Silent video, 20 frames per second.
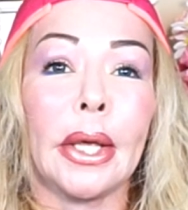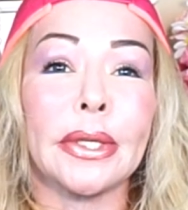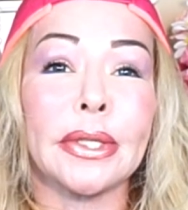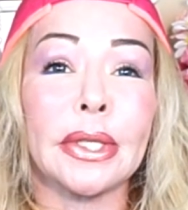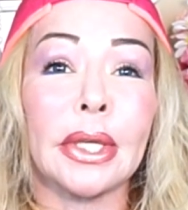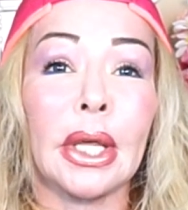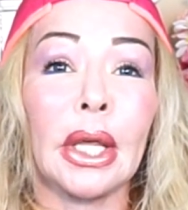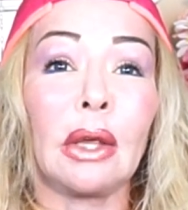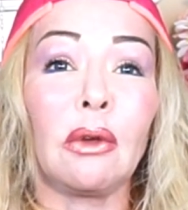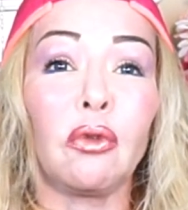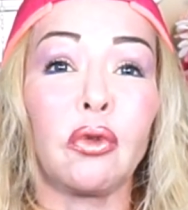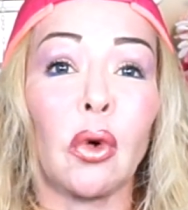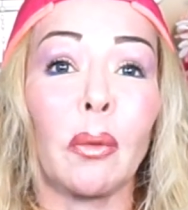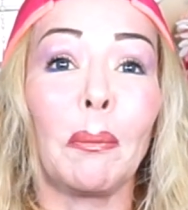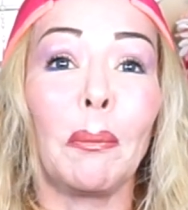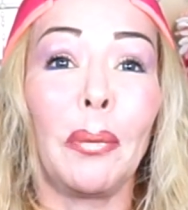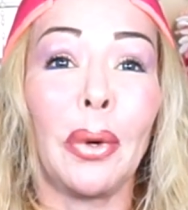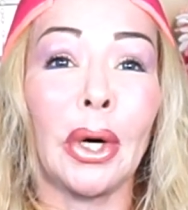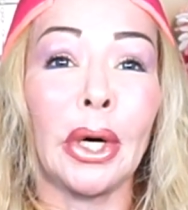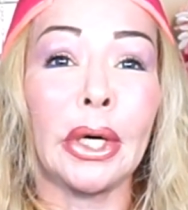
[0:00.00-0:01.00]
skin
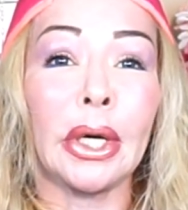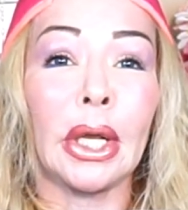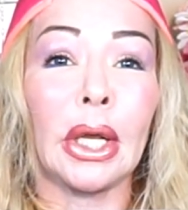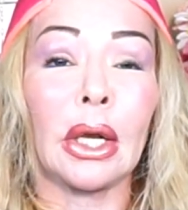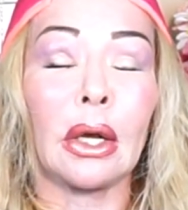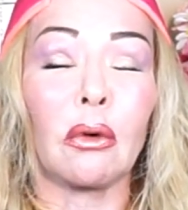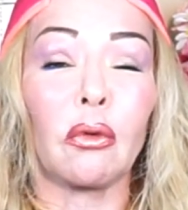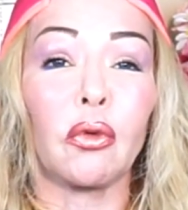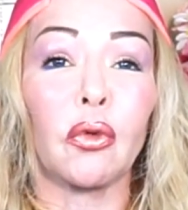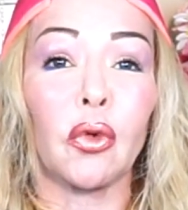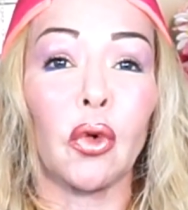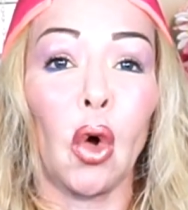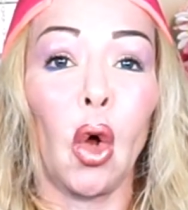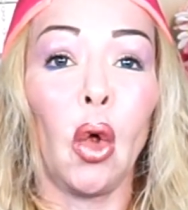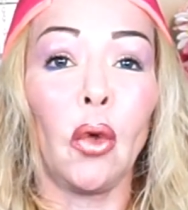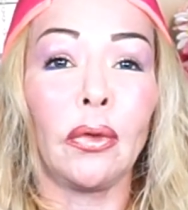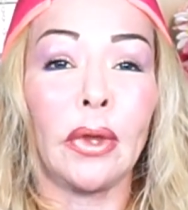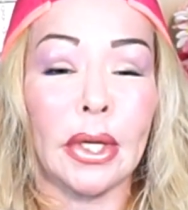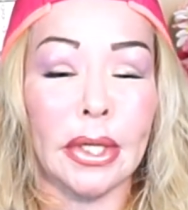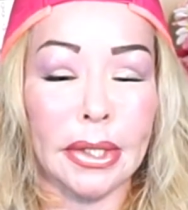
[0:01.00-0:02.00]
from burning
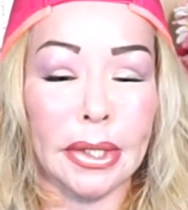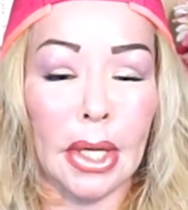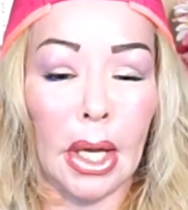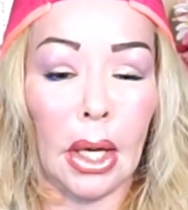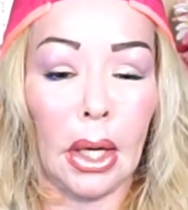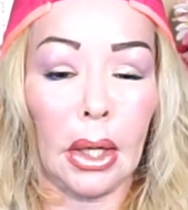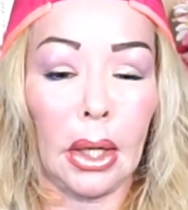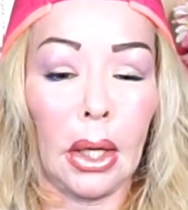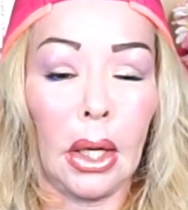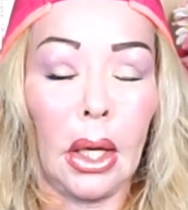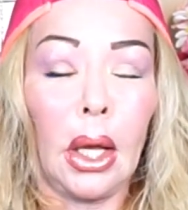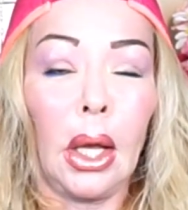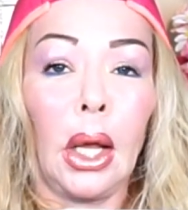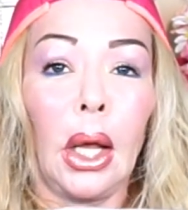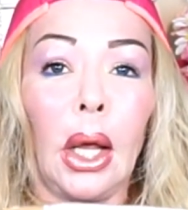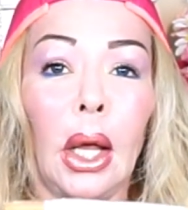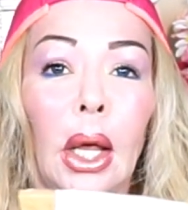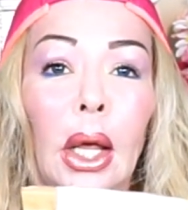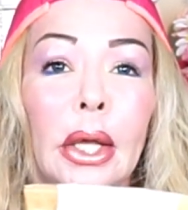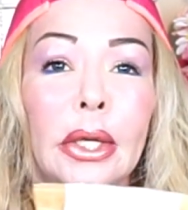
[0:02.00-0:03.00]
from the sun.
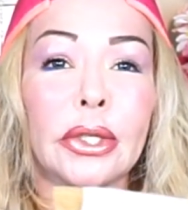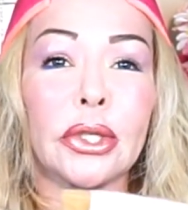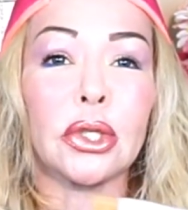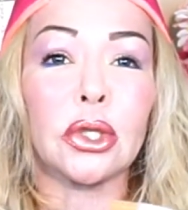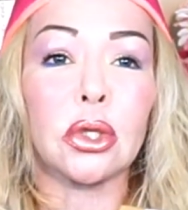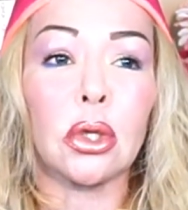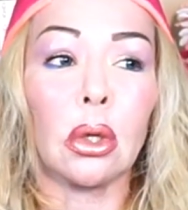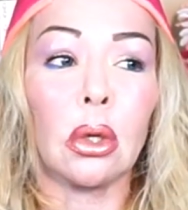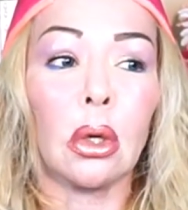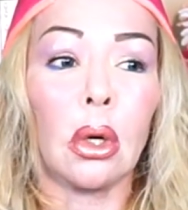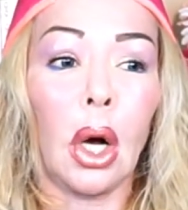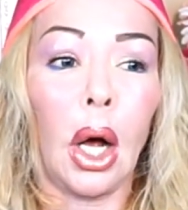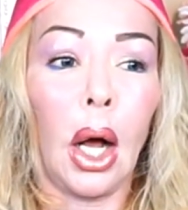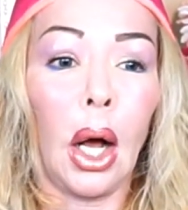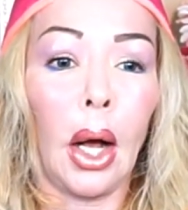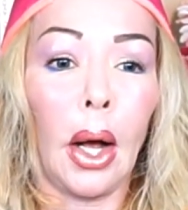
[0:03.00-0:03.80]
And so